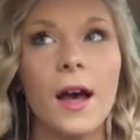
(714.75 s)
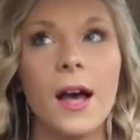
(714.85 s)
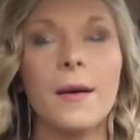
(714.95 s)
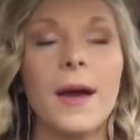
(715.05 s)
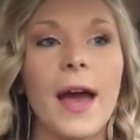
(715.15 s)

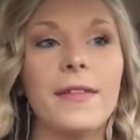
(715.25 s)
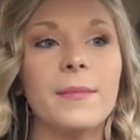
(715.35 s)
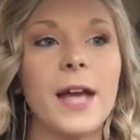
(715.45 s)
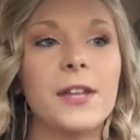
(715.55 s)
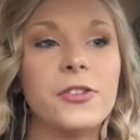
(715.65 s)
I had
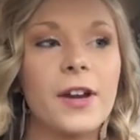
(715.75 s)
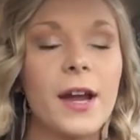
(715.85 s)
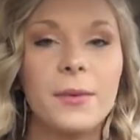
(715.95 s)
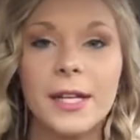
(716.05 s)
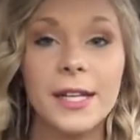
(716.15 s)
them yesterday.
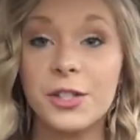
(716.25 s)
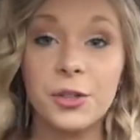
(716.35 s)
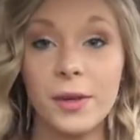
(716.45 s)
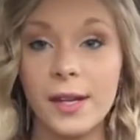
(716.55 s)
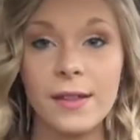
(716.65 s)
I really didn't
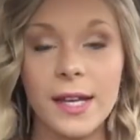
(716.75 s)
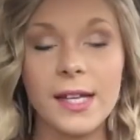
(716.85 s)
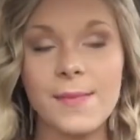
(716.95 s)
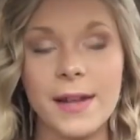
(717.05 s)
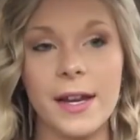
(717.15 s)
do anything
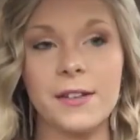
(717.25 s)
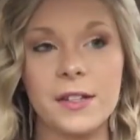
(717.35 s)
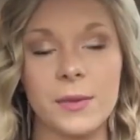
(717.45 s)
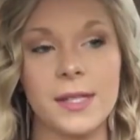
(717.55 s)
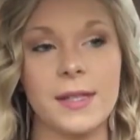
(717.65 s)
because my
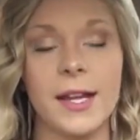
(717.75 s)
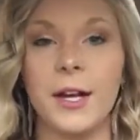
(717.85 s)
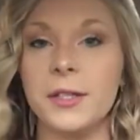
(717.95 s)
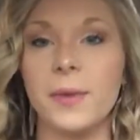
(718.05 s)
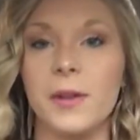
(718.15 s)
dentist wasn't
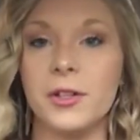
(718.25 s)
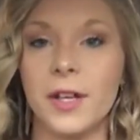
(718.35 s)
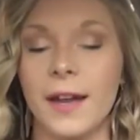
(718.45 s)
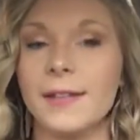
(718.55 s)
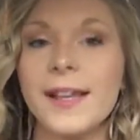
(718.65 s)
there, so I just
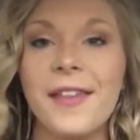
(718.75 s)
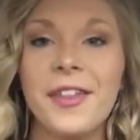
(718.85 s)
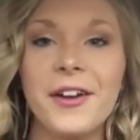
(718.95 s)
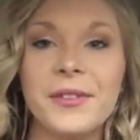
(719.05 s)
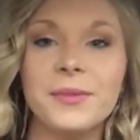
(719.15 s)
kind of sat
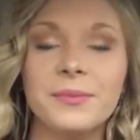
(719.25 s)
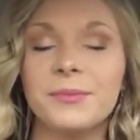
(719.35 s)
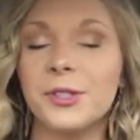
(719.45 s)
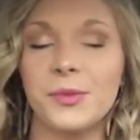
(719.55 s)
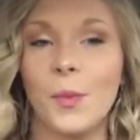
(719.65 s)
there and
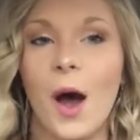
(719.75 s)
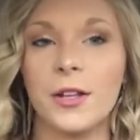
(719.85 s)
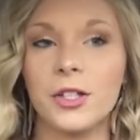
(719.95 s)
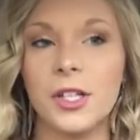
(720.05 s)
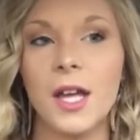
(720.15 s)
just
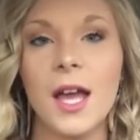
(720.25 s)
watched